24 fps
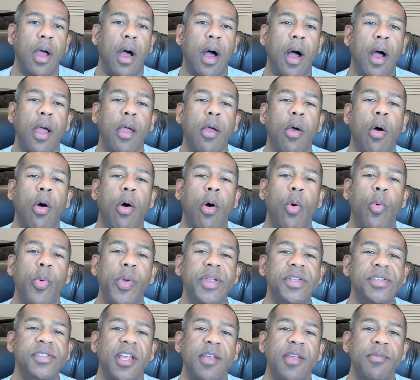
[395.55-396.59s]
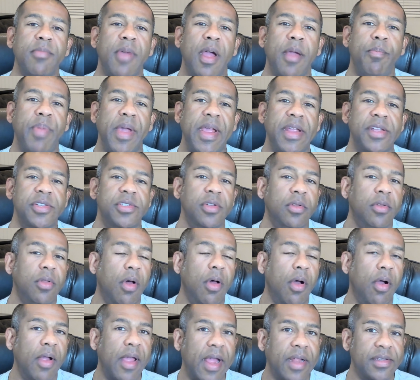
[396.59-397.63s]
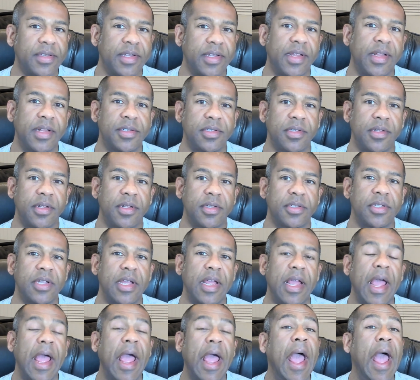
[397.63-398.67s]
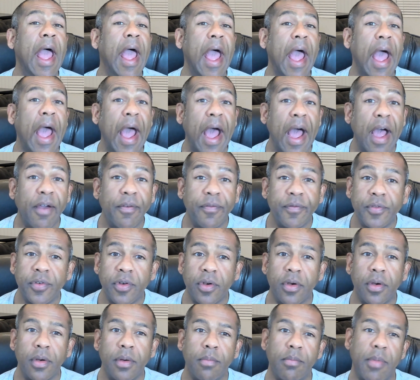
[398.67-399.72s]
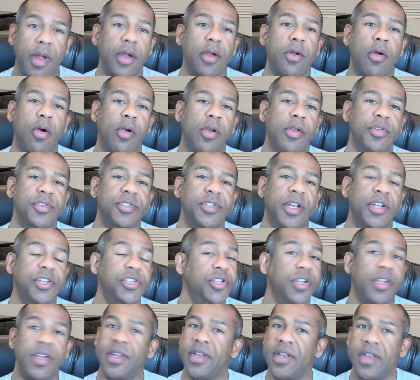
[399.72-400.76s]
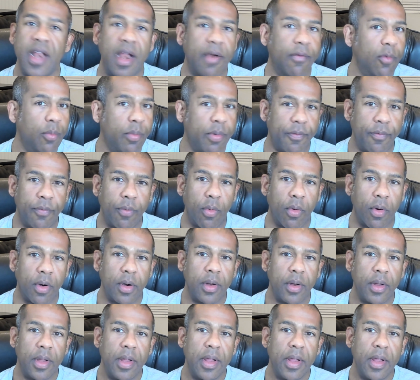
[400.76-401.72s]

I always take my basal long-acting insulins after my cardio session, never before.